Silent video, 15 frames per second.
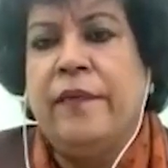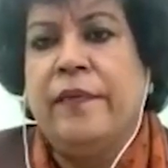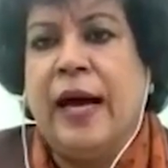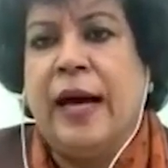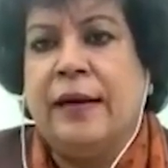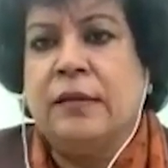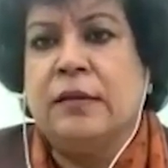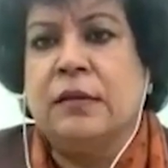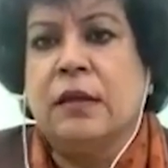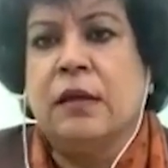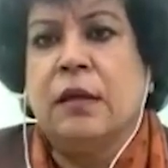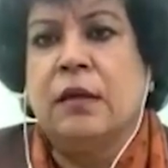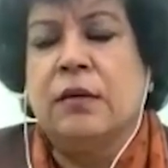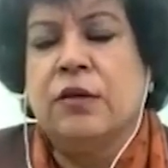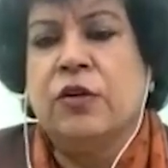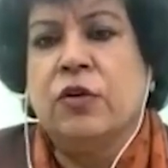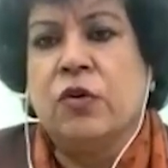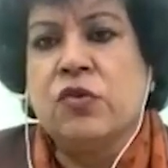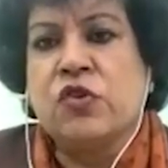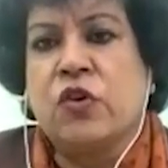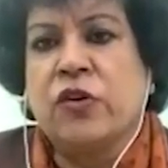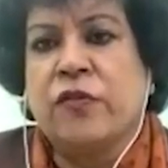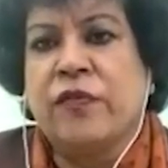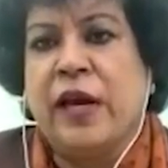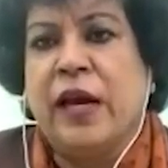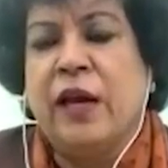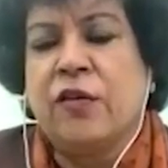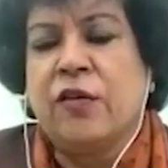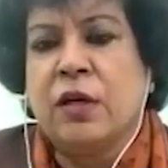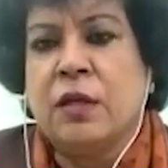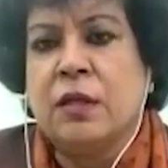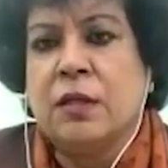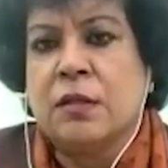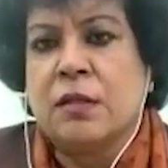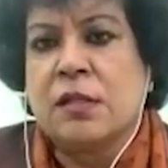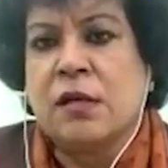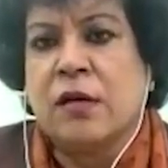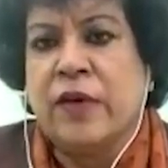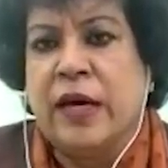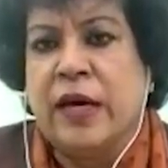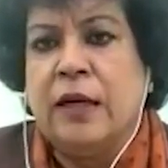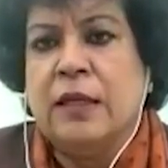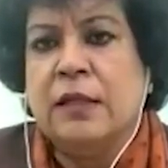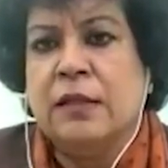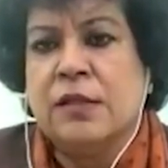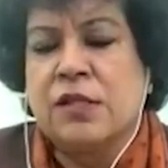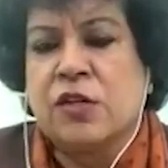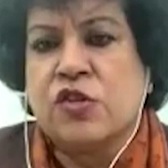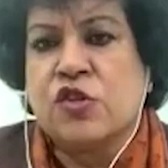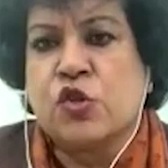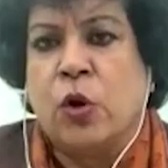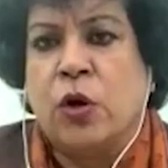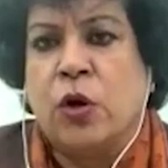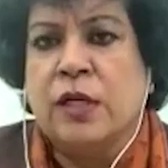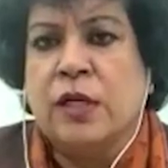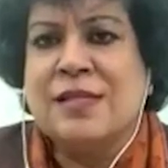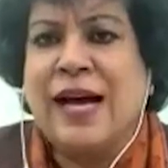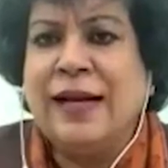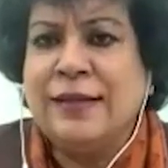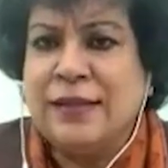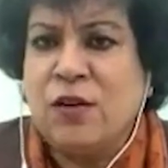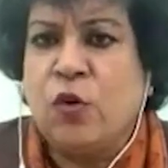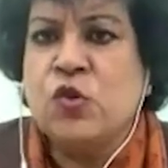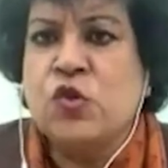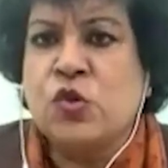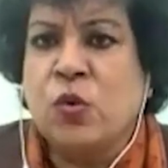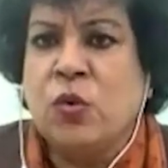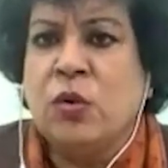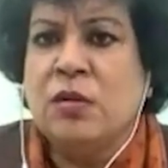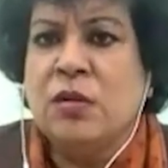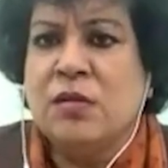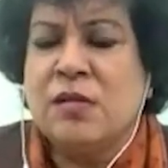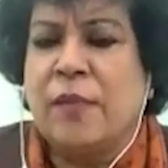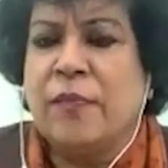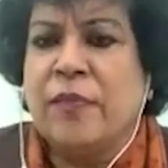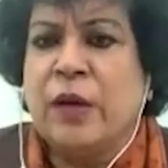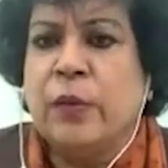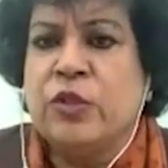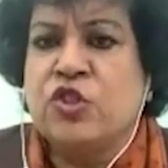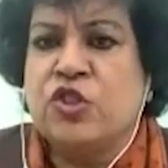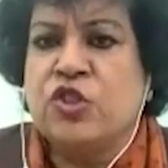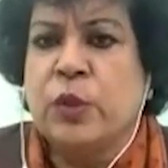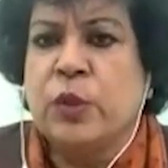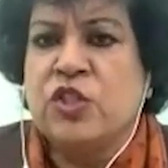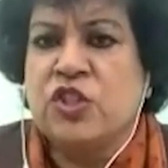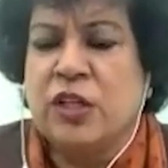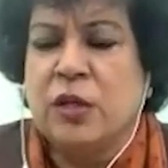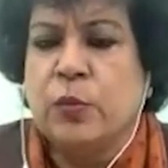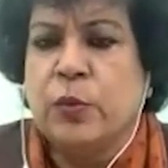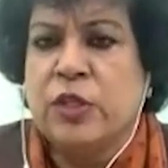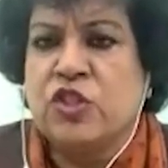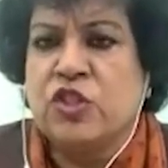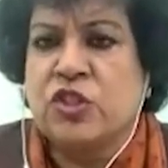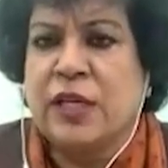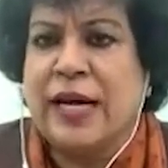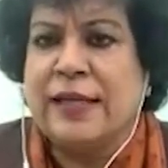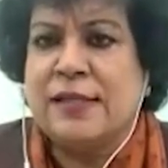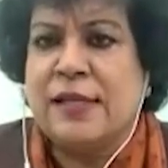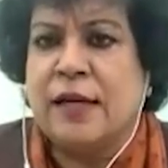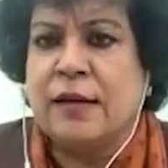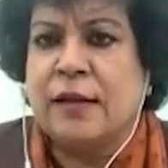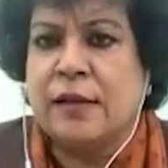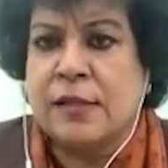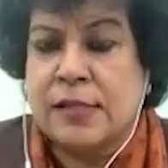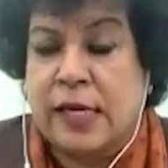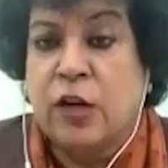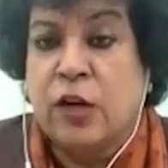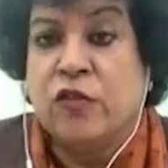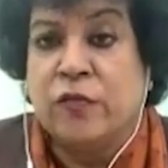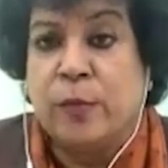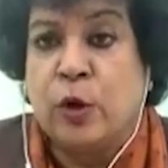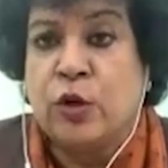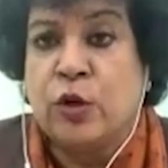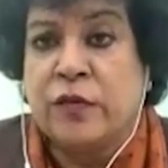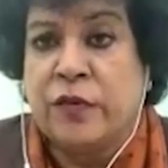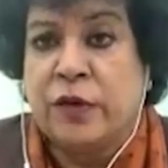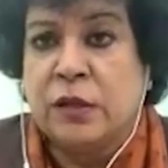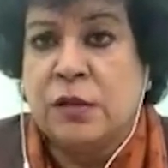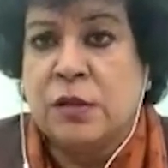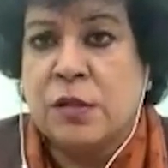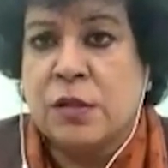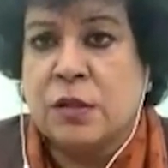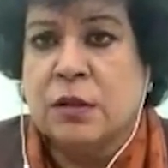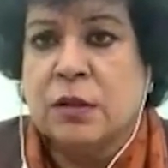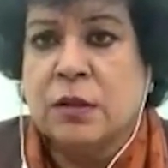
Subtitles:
that sort of aerial surveillance and so on. Is that also something which gets under the skin of Maldivians?